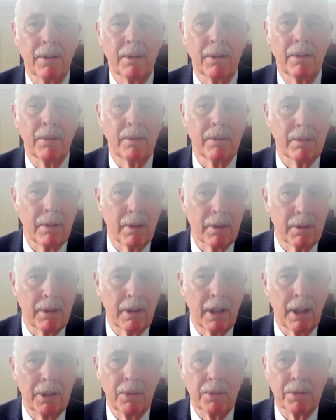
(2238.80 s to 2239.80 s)
until
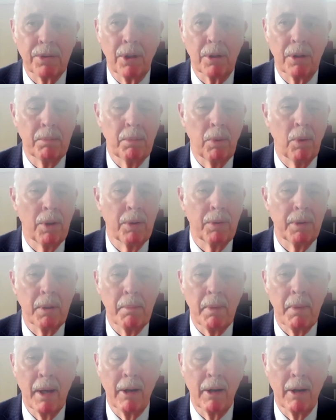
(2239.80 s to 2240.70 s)
it's got to a certain point